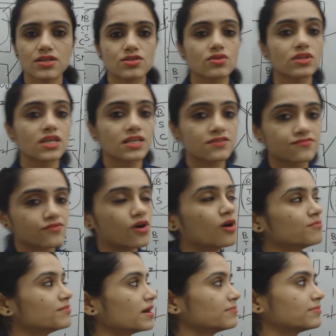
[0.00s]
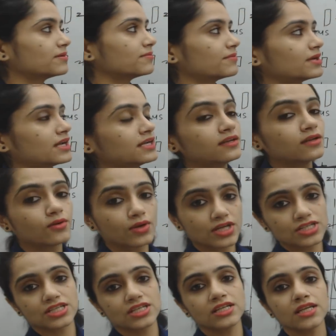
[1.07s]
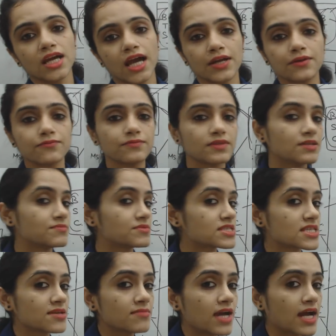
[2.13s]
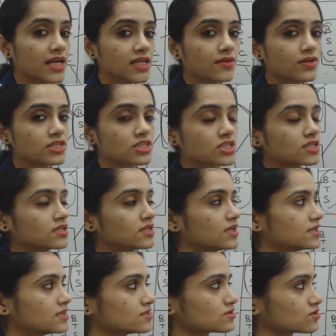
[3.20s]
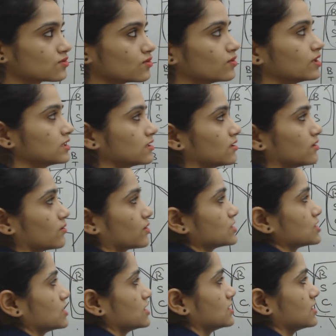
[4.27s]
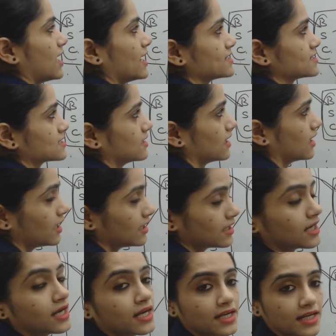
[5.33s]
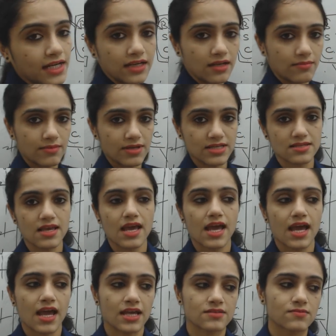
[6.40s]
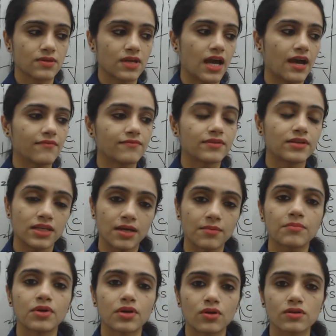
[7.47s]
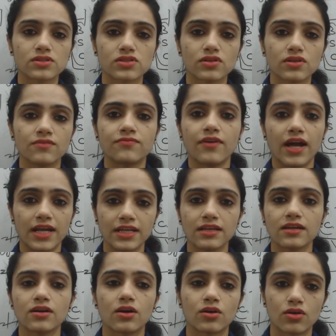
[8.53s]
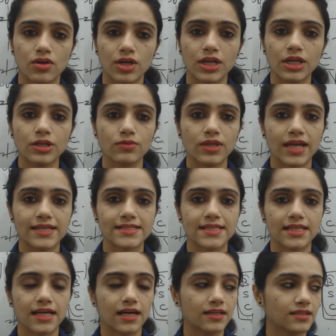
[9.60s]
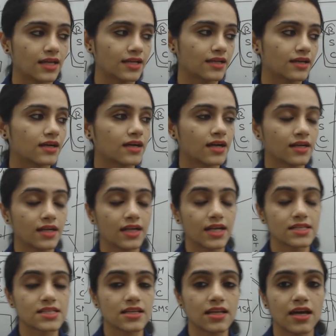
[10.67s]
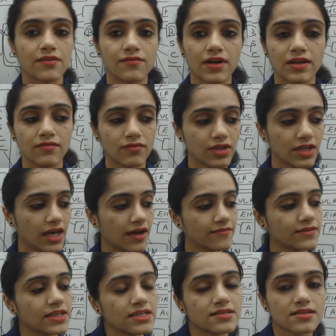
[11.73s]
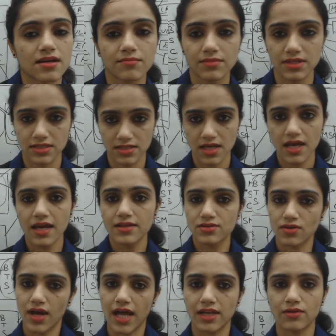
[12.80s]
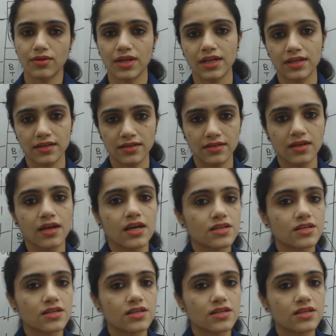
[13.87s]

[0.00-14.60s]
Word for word: So this form my permanent location and in SIM activation, it is storing the location in the HLR database. As we have number also defined according to the HLR that under HLR1 we have these numbers. So allocate it.